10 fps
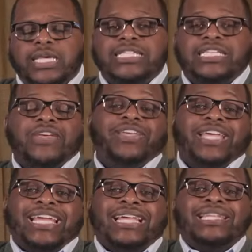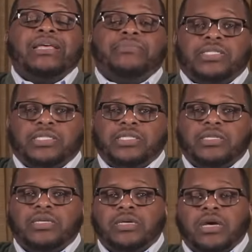he's giving a glimpse
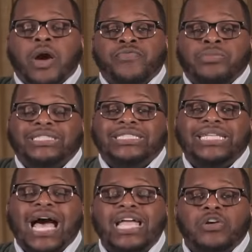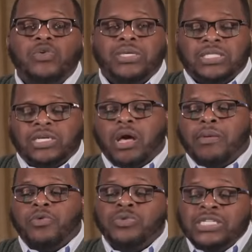of the Messiah who is to come,
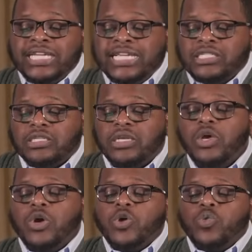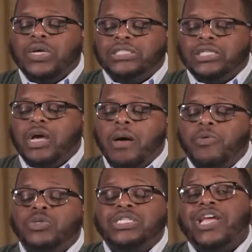who Jesus who is to come,
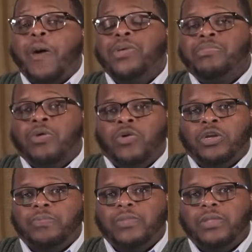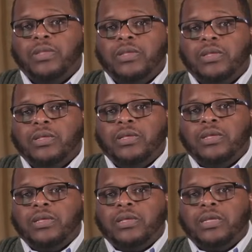who shall be born.
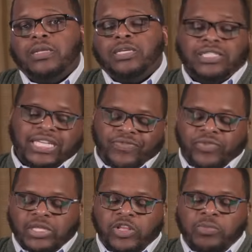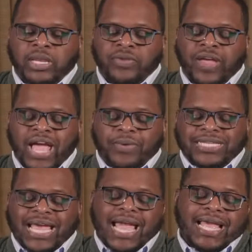Just to give you a little bit of how it
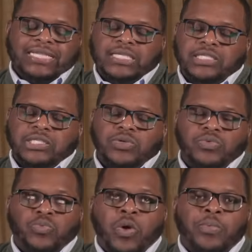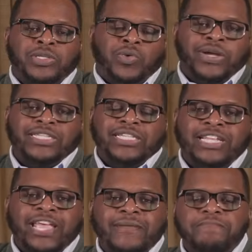ties into what we're doing
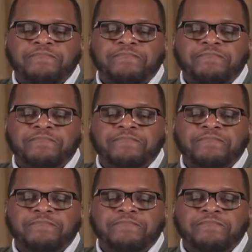today,